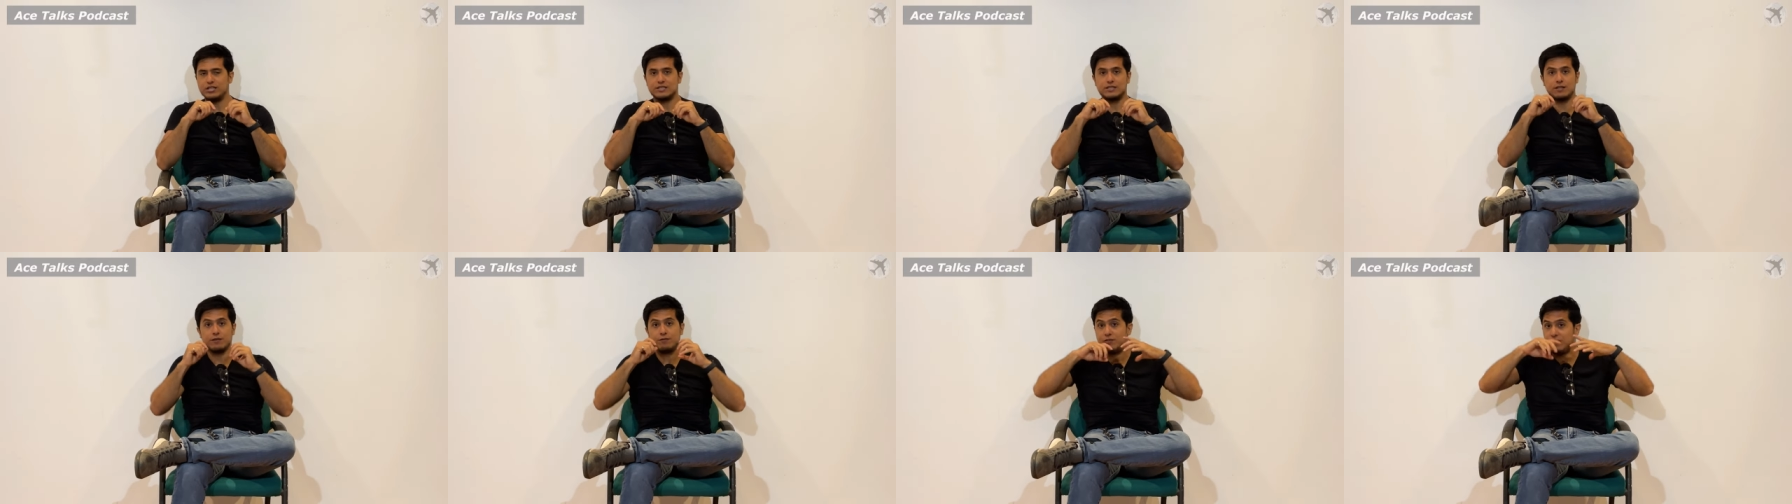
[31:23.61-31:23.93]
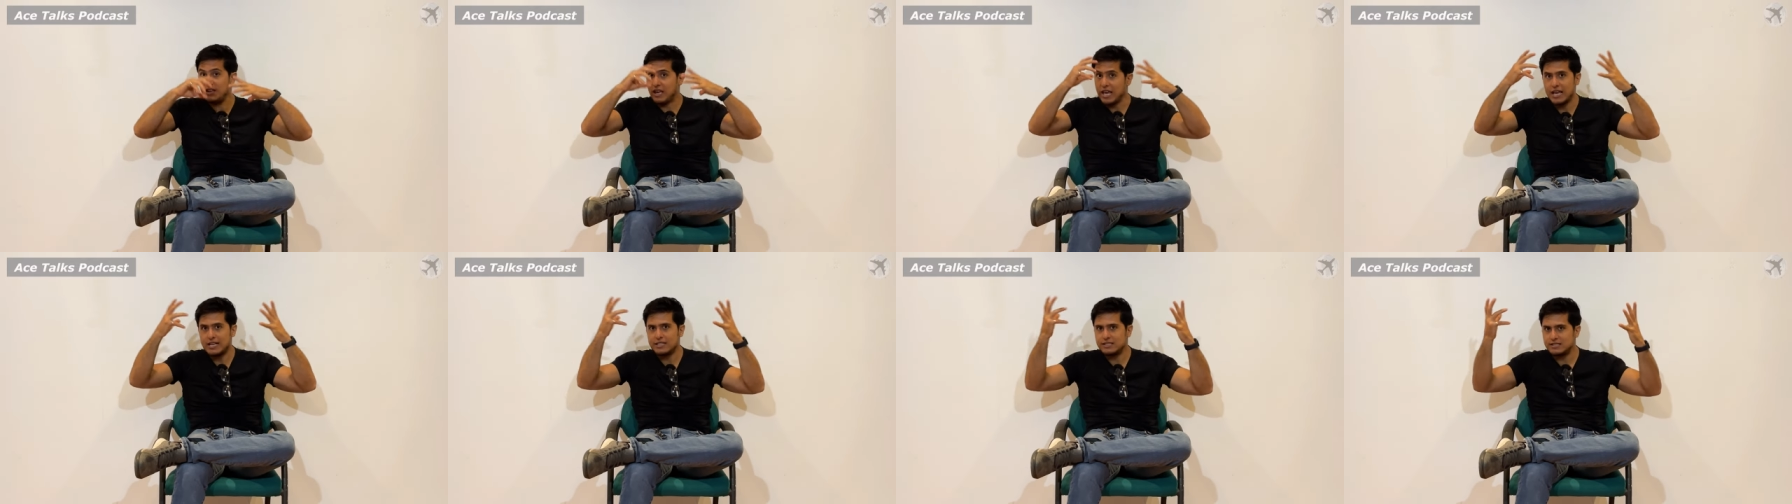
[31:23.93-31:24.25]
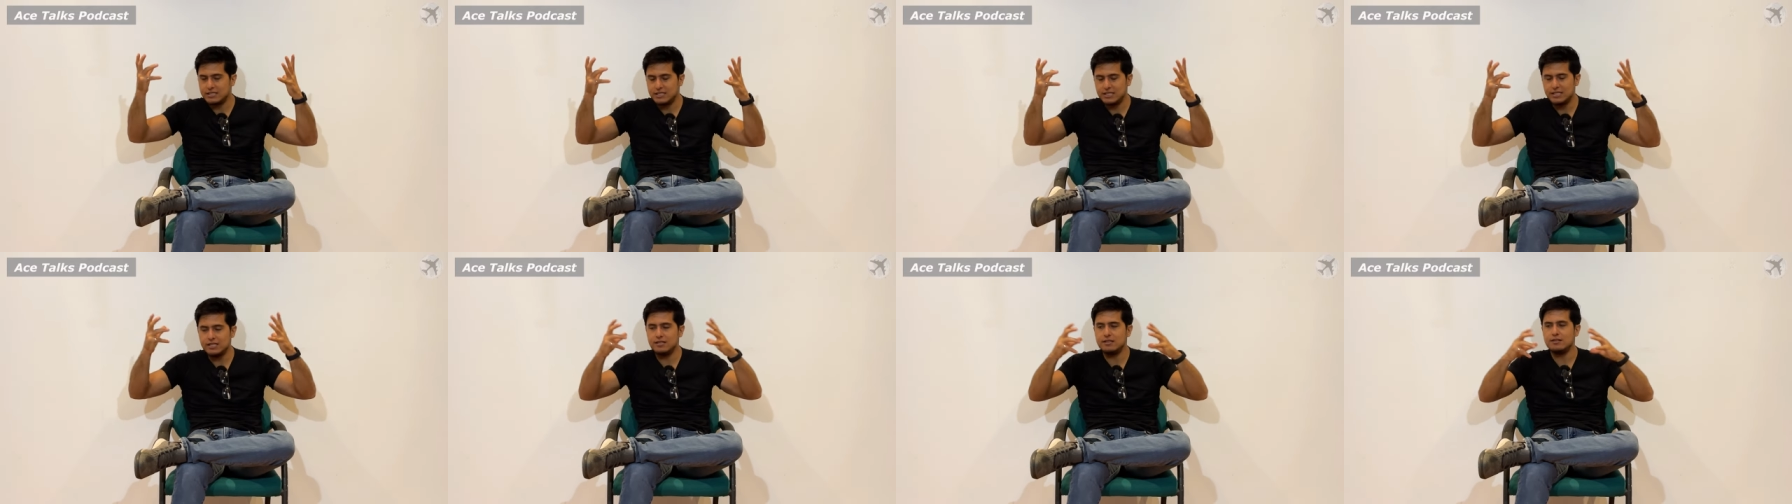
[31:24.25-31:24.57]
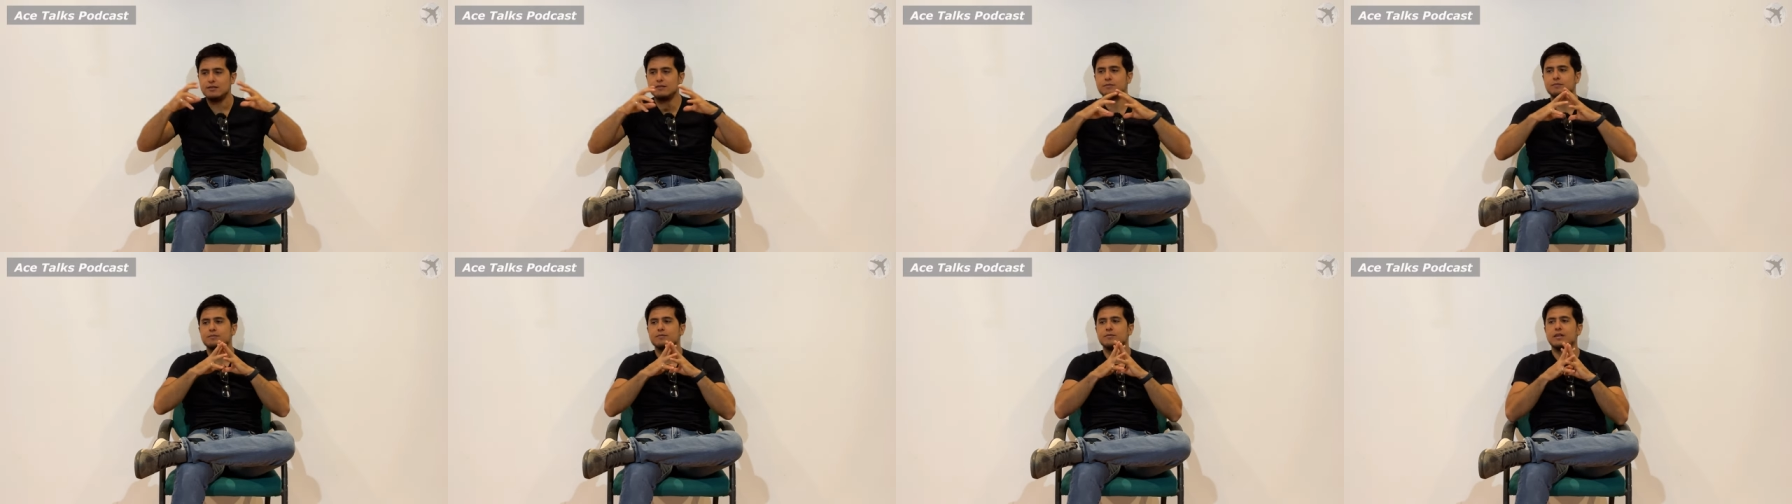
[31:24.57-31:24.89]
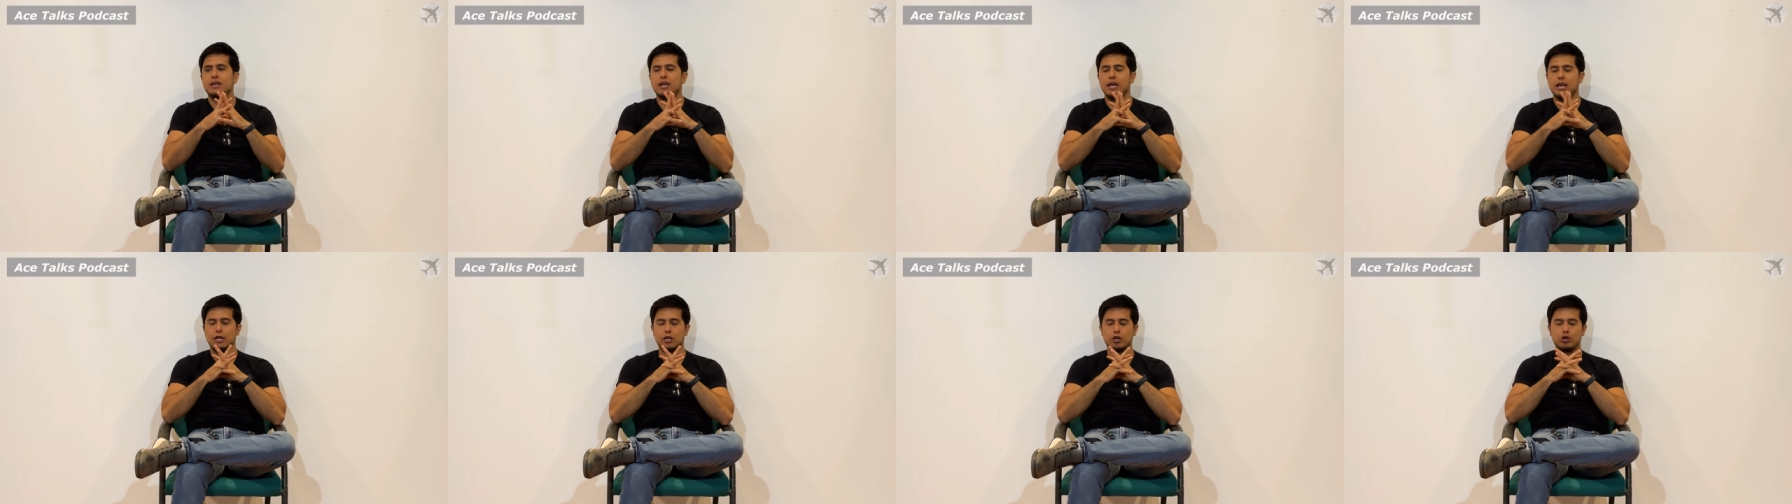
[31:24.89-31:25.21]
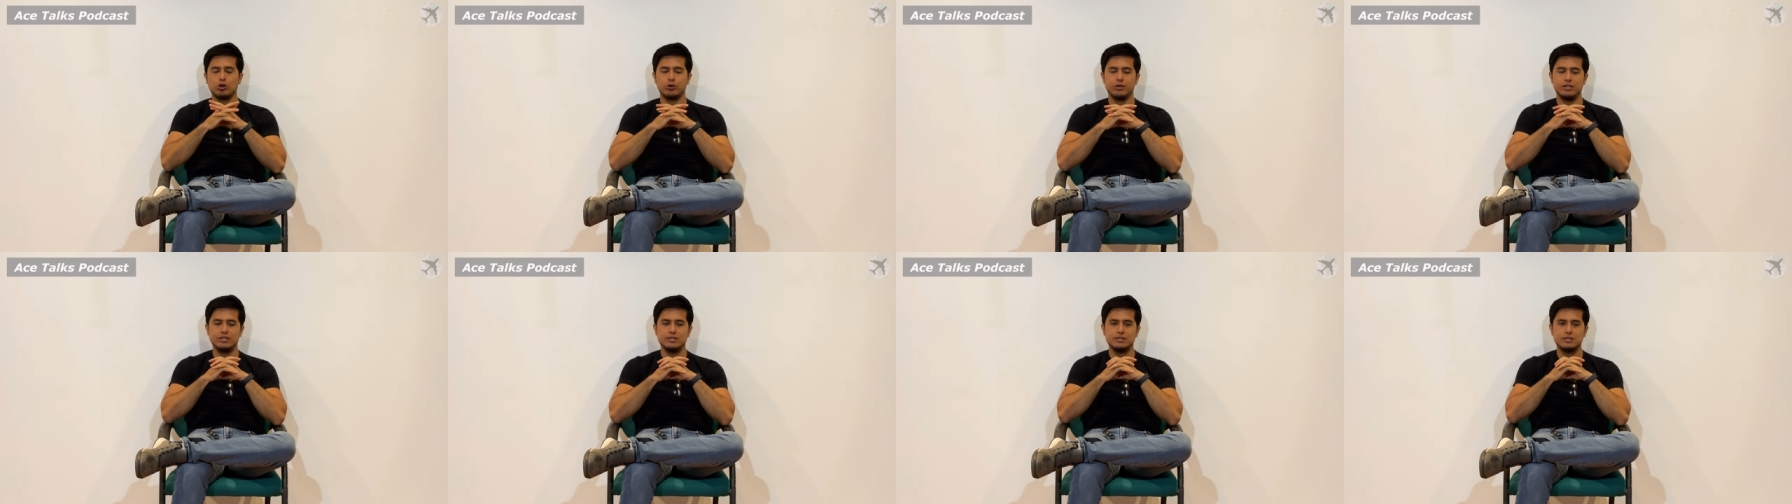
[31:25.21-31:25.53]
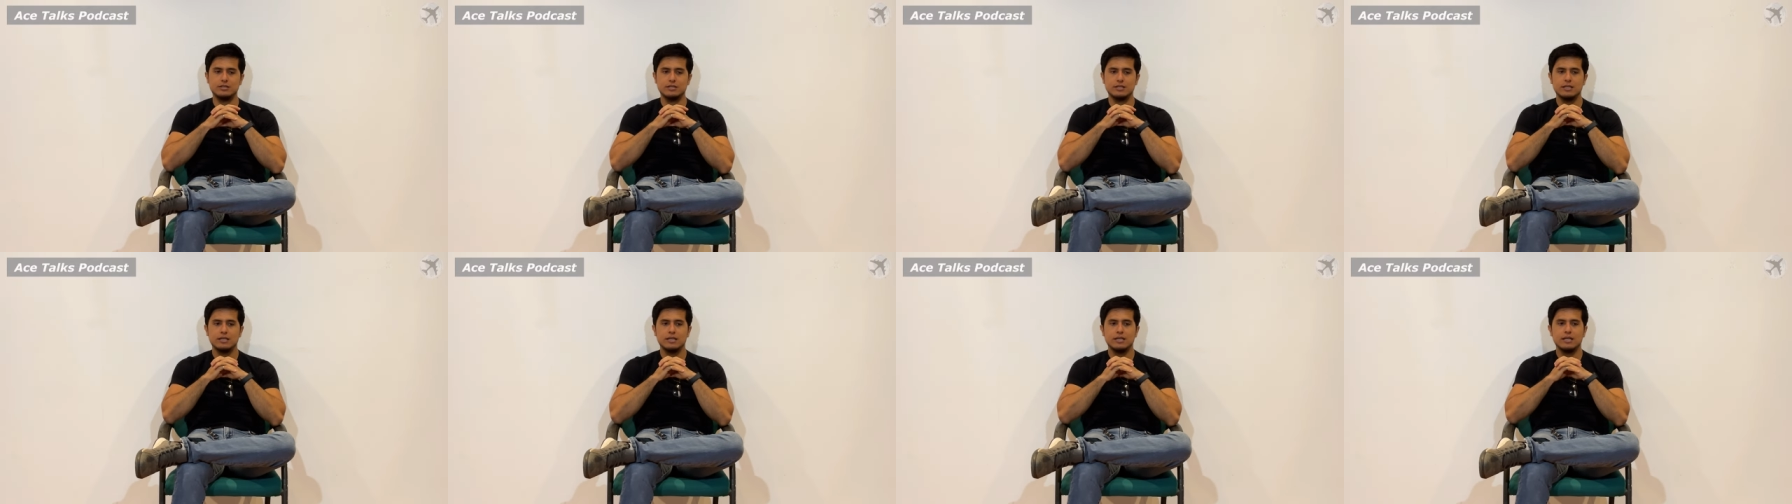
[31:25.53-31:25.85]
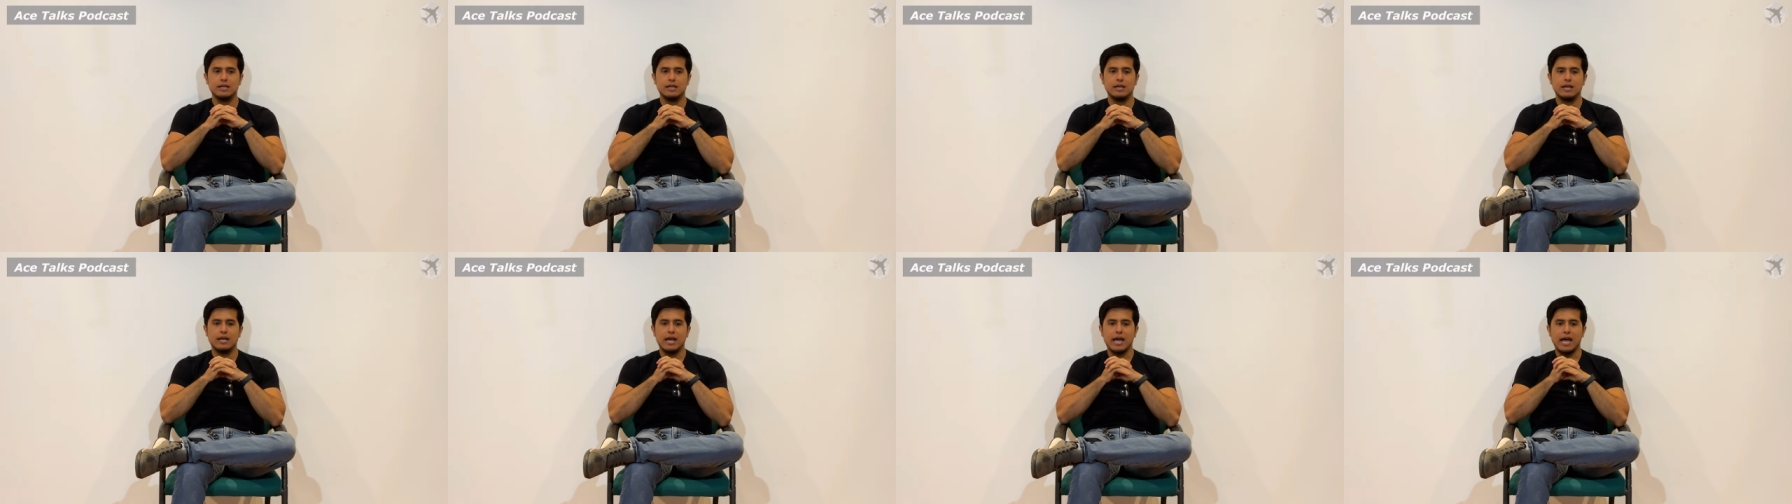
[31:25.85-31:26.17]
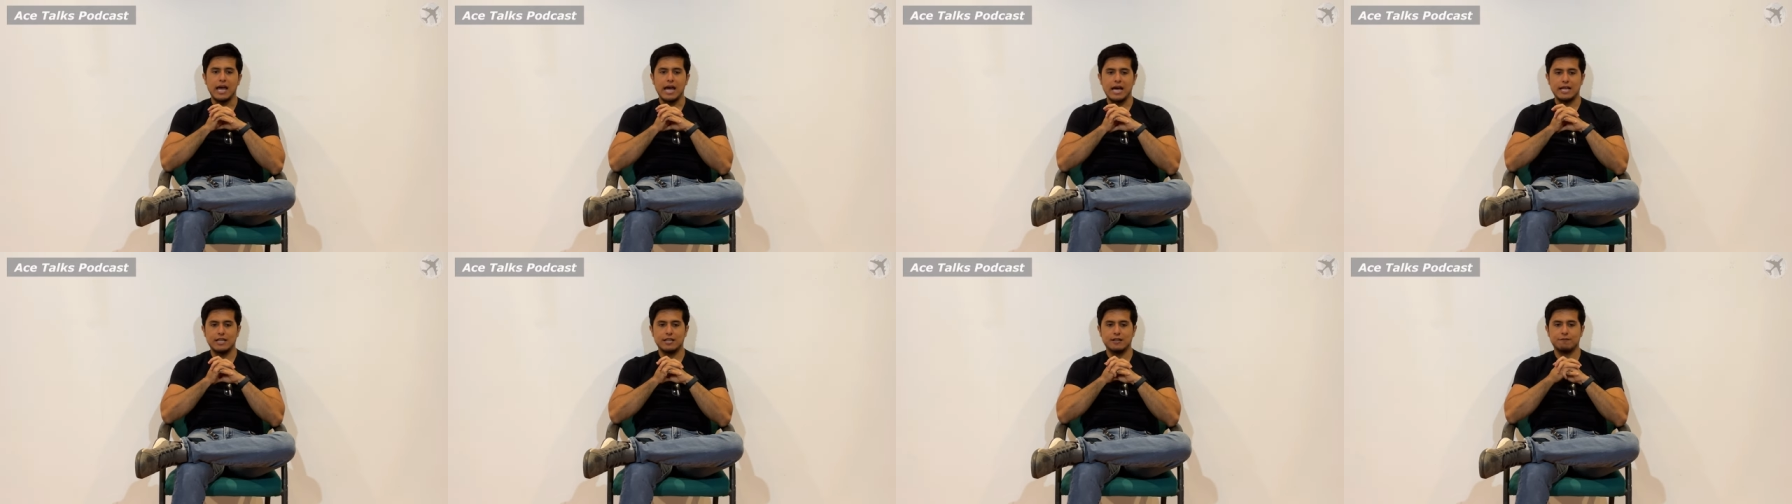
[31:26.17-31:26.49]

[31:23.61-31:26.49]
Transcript: the V A T increase, and the